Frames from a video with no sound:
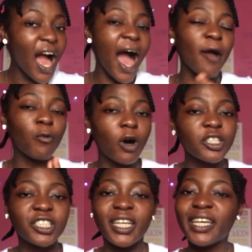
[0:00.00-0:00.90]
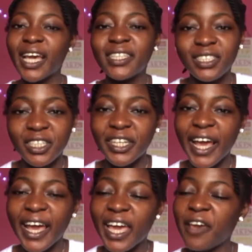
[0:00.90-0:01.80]
I washed it
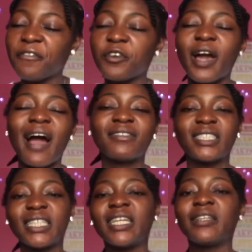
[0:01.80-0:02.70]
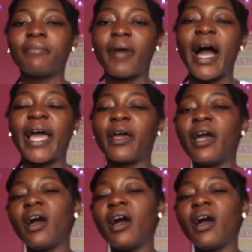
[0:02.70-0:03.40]
yesterday. If you have seen my